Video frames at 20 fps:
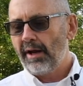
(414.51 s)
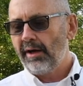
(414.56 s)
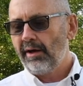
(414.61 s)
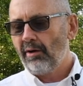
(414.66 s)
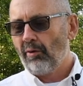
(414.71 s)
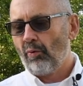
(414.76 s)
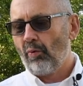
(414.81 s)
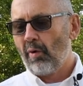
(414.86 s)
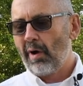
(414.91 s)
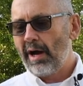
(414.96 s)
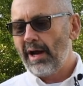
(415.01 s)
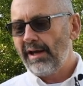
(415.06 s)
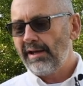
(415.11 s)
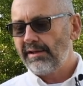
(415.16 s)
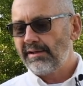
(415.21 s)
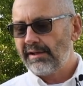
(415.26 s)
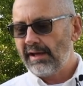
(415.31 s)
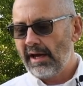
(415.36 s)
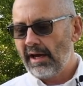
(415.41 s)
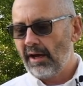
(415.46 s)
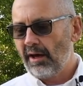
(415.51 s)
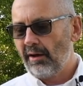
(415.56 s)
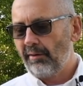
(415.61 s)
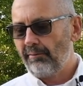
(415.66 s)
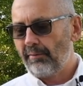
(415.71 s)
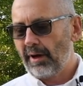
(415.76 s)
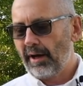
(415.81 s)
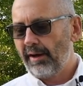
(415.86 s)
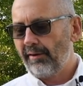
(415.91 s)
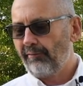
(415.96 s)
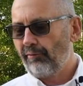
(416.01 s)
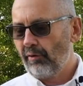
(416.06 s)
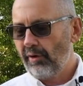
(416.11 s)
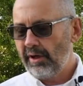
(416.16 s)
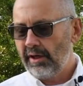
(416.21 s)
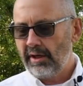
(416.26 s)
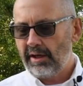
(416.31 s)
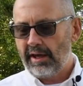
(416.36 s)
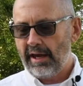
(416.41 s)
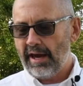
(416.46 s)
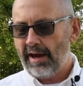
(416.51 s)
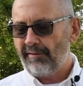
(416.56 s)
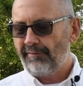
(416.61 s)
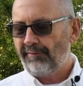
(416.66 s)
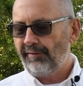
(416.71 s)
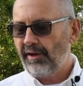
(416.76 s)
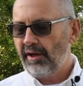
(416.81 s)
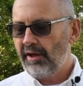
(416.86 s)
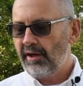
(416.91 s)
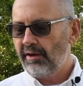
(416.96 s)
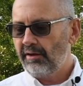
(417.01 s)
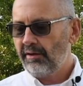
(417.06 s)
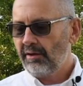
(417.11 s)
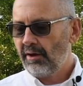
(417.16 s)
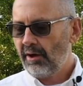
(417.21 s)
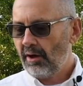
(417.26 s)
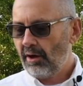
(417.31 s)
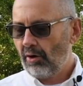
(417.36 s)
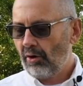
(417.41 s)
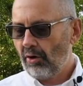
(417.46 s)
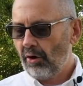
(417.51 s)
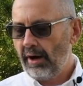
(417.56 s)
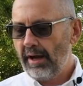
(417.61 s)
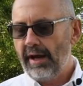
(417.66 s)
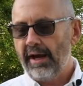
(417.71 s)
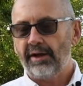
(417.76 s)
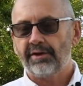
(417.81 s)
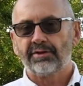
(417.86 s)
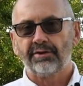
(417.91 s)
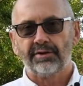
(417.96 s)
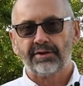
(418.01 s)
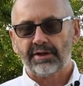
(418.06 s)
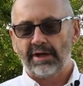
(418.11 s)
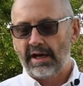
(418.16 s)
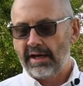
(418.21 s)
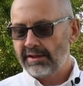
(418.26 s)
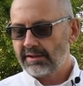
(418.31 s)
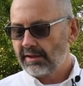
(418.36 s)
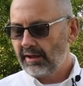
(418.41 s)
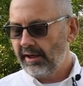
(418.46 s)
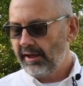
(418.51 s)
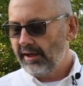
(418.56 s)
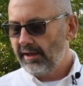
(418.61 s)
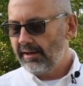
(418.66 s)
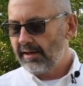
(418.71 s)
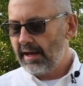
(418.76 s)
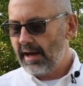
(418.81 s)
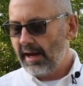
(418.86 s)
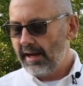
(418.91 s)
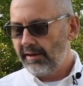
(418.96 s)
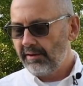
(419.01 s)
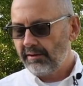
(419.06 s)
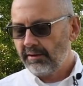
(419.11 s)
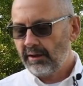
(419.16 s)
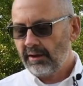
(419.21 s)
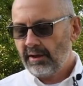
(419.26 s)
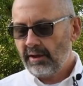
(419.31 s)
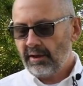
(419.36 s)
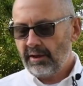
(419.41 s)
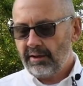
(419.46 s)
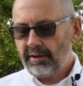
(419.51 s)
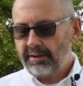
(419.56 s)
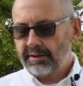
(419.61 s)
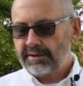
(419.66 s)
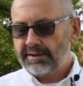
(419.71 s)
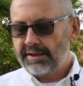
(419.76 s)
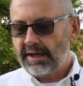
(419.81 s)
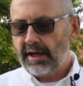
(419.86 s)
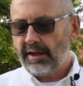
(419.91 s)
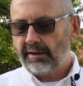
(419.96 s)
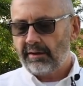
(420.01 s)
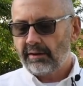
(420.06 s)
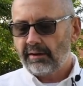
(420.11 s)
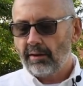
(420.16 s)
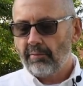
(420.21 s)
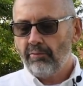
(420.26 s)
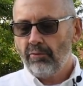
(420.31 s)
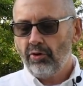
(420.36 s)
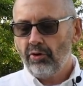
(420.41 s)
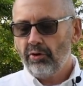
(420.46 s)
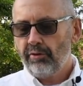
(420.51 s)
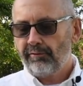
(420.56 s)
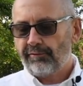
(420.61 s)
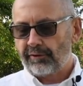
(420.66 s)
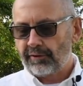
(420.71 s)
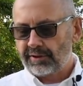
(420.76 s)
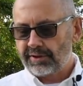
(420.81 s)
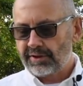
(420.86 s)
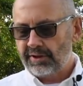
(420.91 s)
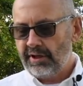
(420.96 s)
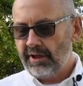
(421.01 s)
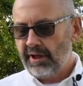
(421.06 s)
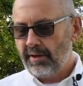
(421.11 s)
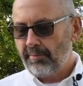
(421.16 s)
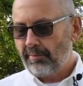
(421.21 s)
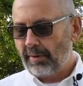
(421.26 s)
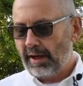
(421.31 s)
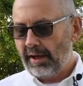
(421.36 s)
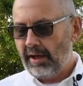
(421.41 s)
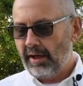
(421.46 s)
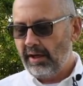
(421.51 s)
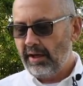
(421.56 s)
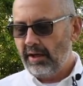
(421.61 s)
to wind down by avoiding caffeine or exercise late at night. Set the mood for sleep by getting